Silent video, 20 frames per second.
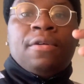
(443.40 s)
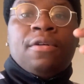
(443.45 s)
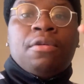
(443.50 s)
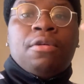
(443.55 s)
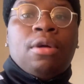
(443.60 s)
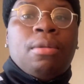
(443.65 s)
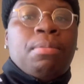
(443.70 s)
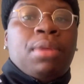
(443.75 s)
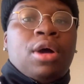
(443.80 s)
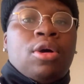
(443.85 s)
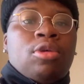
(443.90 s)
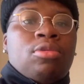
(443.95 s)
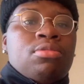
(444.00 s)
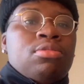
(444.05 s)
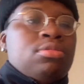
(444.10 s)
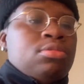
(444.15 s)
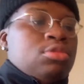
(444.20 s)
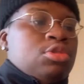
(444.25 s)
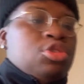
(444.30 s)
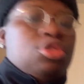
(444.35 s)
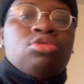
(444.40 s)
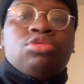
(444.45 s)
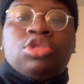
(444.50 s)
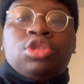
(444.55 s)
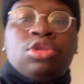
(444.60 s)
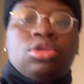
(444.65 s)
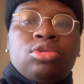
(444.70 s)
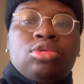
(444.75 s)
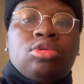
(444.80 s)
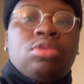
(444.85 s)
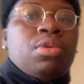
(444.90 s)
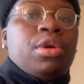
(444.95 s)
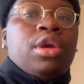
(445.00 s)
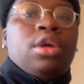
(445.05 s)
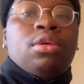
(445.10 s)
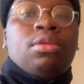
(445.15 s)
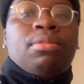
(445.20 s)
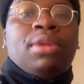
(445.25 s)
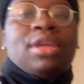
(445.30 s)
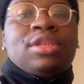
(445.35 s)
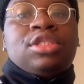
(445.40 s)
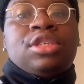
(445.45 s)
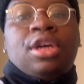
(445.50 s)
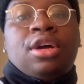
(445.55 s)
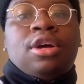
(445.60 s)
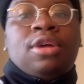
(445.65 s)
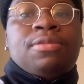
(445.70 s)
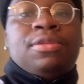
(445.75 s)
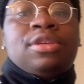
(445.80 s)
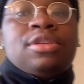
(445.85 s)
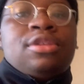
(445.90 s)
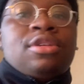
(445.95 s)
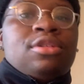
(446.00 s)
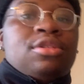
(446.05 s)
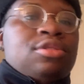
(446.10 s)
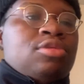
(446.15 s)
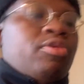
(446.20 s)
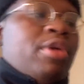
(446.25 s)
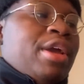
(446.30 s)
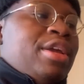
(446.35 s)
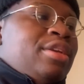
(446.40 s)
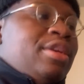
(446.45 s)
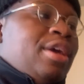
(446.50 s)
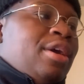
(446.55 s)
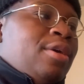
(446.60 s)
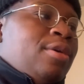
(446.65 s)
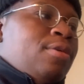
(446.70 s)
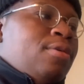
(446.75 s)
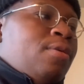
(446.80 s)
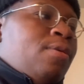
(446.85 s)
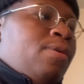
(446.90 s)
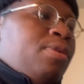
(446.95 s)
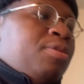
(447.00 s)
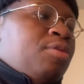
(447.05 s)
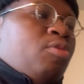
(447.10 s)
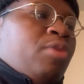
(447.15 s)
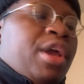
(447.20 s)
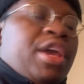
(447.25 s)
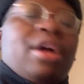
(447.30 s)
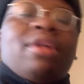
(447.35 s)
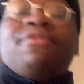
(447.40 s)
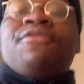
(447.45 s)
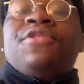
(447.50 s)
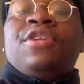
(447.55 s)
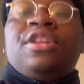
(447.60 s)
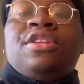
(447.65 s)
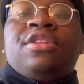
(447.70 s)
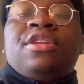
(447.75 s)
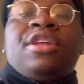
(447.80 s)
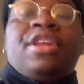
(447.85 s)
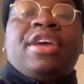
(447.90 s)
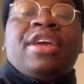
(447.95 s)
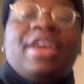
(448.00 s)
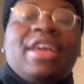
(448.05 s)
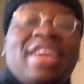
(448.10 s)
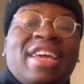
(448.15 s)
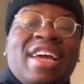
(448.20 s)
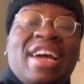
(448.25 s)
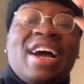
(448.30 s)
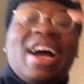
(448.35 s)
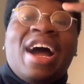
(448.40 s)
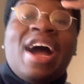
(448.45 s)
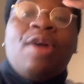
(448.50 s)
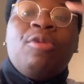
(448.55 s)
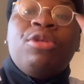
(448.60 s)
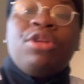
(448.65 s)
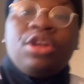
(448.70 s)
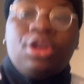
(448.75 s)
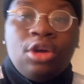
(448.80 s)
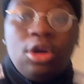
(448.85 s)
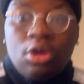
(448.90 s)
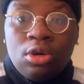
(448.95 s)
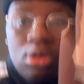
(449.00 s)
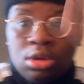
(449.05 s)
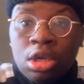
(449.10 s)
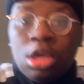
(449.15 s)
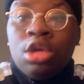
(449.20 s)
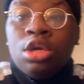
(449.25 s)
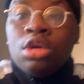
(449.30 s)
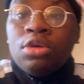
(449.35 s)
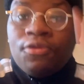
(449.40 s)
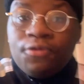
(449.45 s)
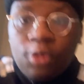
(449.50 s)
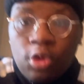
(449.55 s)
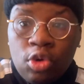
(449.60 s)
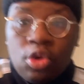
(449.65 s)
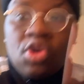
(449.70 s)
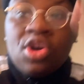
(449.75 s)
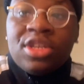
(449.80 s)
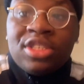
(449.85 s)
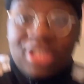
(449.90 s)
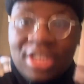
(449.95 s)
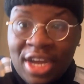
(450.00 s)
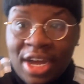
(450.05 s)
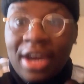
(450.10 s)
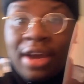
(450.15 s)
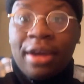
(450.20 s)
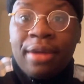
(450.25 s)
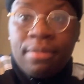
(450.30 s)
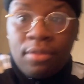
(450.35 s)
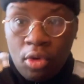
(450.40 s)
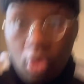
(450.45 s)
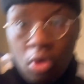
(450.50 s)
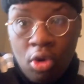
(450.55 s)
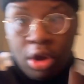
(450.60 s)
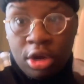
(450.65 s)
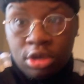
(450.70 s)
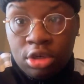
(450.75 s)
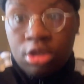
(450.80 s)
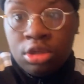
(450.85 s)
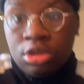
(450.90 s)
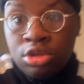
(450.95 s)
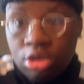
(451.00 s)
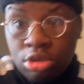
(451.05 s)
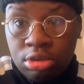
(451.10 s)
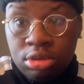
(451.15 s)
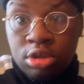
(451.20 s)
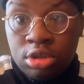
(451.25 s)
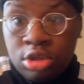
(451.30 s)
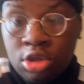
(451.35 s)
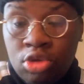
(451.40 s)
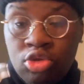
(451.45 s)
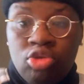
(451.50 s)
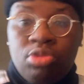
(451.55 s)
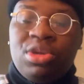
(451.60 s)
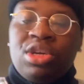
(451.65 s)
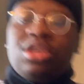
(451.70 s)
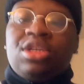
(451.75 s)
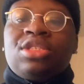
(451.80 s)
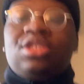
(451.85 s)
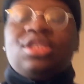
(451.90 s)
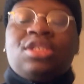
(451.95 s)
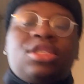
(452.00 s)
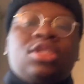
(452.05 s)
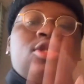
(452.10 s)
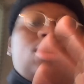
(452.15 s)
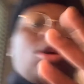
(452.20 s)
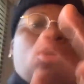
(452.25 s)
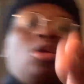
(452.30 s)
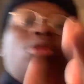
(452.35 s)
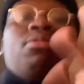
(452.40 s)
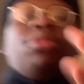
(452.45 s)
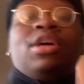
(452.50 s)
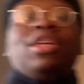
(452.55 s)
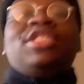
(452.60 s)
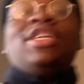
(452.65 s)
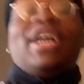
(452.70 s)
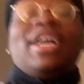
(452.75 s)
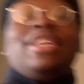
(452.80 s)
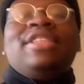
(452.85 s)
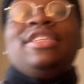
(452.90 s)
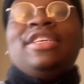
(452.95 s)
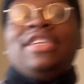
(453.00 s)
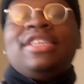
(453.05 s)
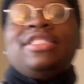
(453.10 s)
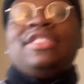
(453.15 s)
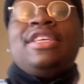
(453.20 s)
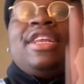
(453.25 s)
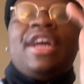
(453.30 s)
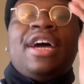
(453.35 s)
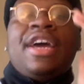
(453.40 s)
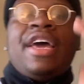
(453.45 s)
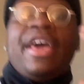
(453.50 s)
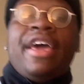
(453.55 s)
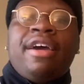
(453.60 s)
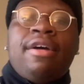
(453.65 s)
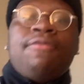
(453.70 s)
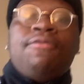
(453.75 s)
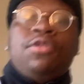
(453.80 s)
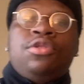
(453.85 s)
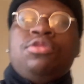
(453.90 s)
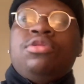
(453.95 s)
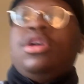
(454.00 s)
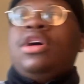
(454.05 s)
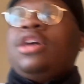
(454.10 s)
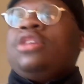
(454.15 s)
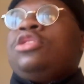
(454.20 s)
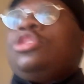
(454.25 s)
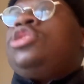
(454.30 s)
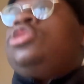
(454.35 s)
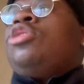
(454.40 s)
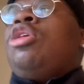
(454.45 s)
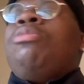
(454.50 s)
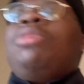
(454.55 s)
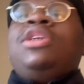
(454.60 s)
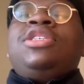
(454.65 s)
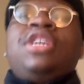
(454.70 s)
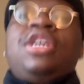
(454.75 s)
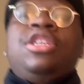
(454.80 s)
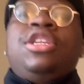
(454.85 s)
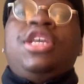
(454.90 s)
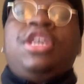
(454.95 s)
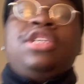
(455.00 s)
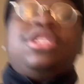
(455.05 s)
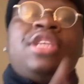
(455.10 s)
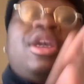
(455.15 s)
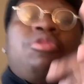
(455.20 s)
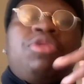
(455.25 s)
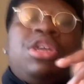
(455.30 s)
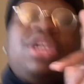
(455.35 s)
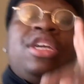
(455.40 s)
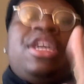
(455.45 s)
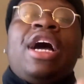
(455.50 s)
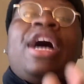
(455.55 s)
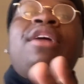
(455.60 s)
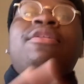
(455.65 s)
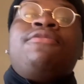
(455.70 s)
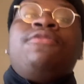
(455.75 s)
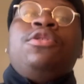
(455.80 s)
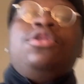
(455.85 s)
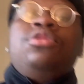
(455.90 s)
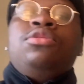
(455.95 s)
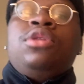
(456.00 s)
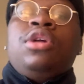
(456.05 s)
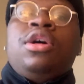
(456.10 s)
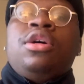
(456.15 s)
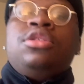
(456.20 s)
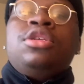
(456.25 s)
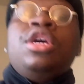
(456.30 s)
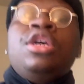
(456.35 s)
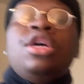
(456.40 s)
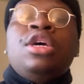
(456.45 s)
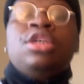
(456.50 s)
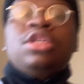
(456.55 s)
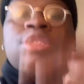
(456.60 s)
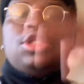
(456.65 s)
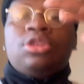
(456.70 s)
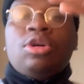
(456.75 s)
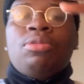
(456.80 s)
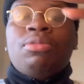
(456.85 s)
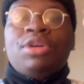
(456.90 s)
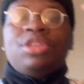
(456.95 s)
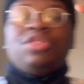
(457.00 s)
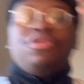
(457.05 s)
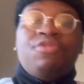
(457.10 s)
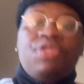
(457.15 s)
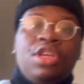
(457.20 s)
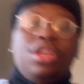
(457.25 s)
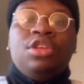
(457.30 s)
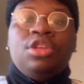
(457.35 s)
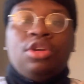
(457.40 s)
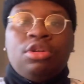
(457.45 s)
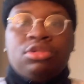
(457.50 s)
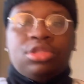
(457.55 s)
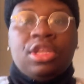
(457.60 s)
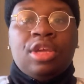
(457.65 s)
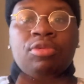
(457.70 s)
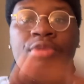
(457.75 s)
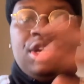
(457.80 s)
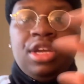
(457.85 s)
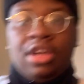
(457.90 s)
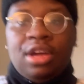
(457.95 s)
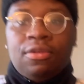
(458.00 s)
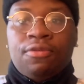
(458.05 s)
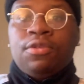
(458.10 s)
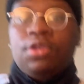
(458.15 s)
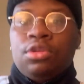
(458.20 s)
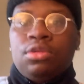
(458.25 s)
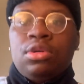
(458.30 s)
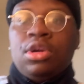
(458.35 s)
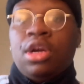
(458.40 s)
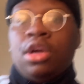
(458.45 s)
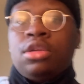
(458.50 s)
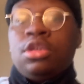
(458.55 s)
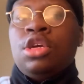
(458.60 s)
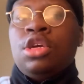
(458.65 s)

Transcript: about YouTube and my job because right now, the way I'm feeling it, I wanna go full time on YouTube because there's so much ideas that I have for you guys. There's so much ideas that we got for you guys. So much videos that we got for you guys.